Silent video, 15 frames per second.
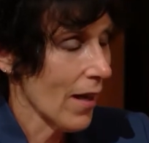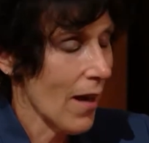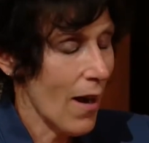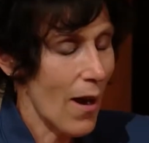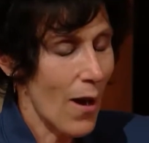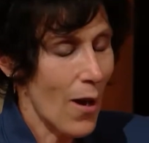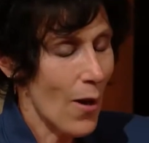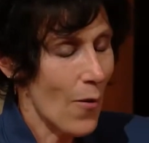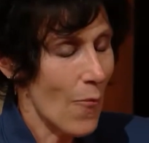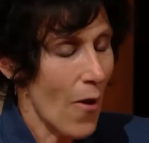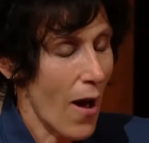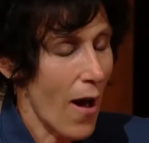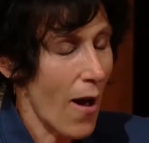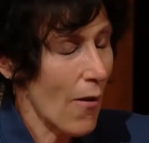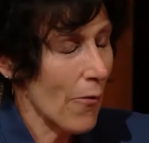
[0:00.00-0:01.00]

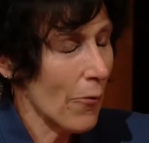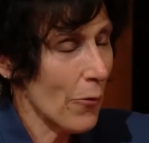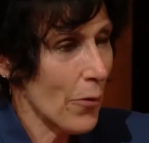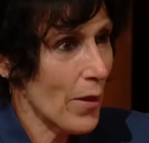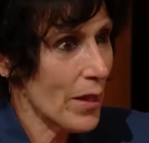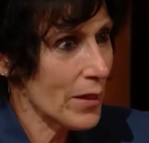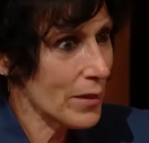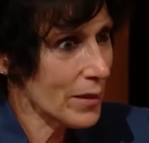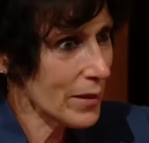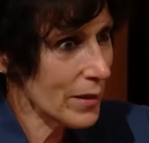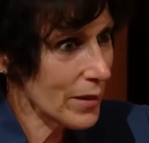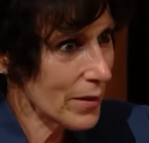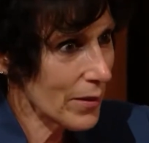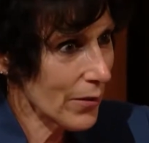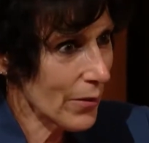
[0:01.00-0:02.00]
of things
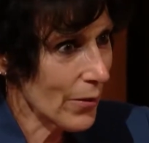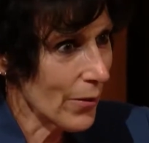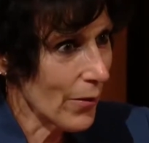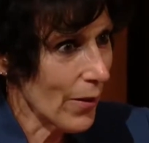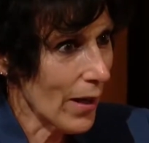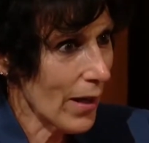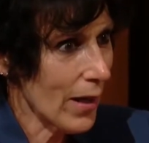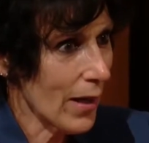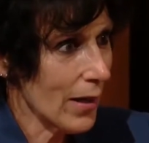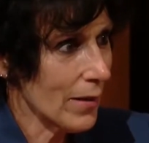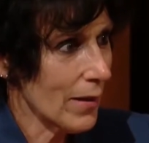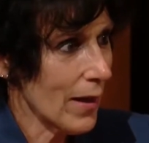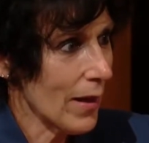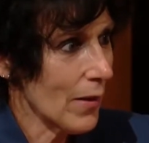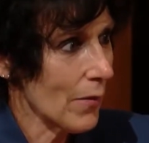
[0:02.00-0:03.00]
to do.
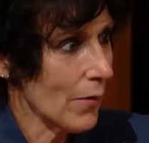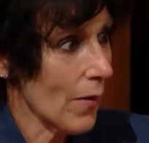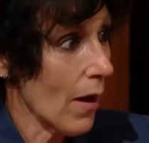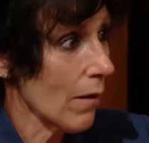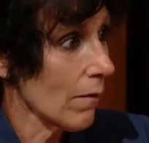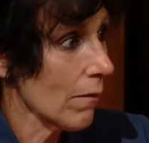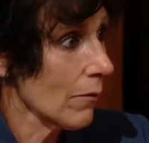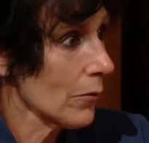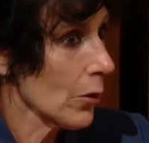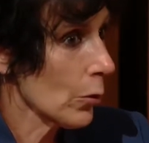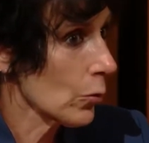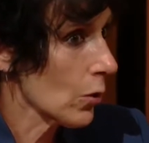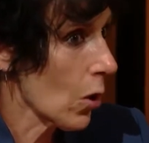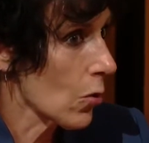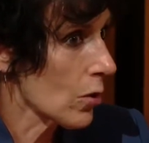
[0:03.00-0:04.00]
And they're
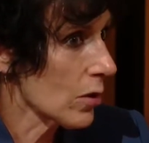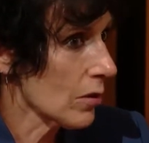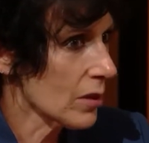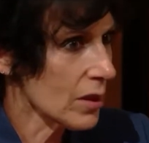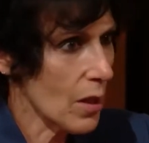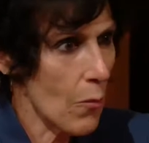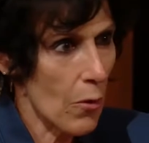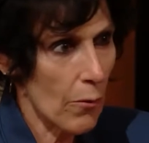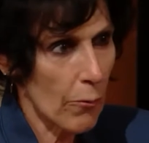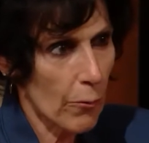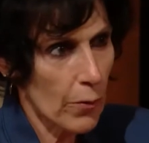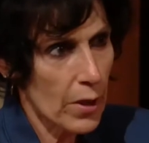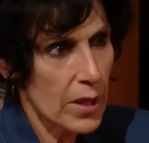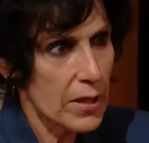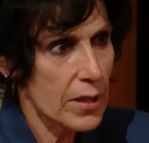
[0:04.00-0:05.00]
local, some are
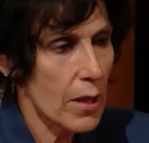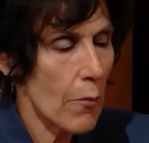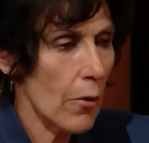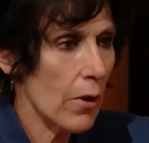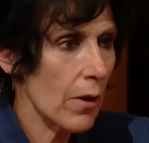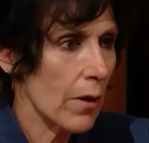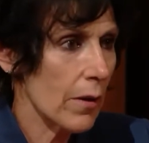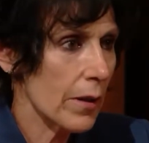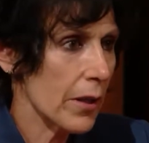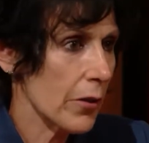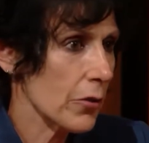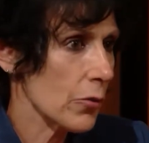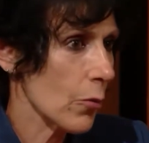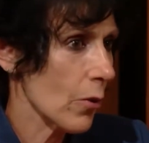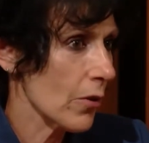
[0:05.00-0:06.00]
free, some are
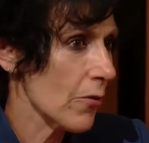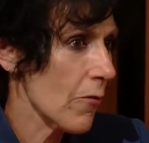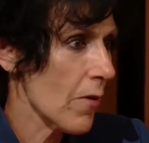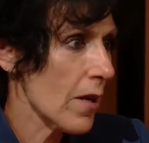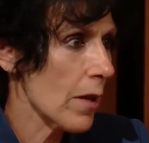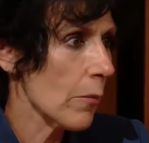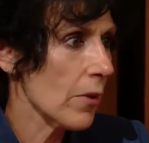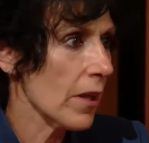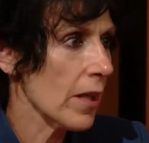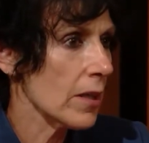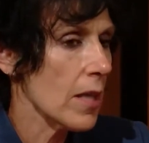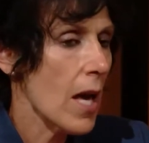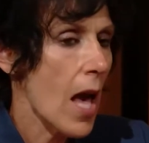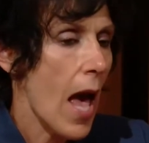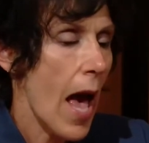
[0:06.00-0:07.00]
geared toward family,
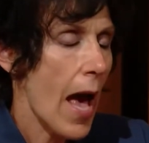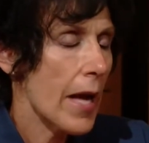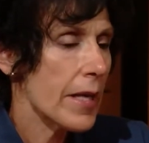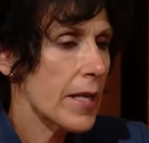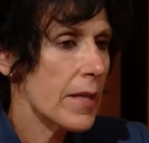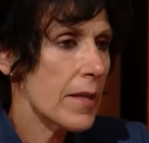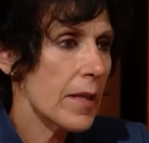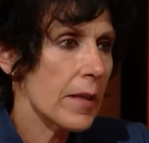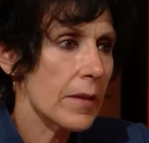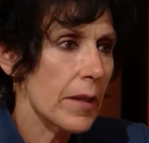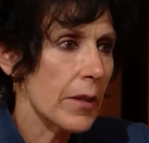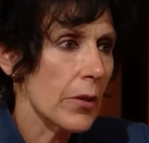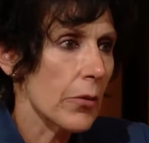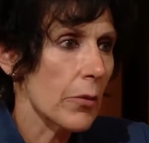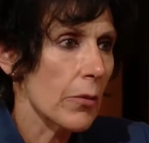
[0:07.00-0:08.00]
anything that you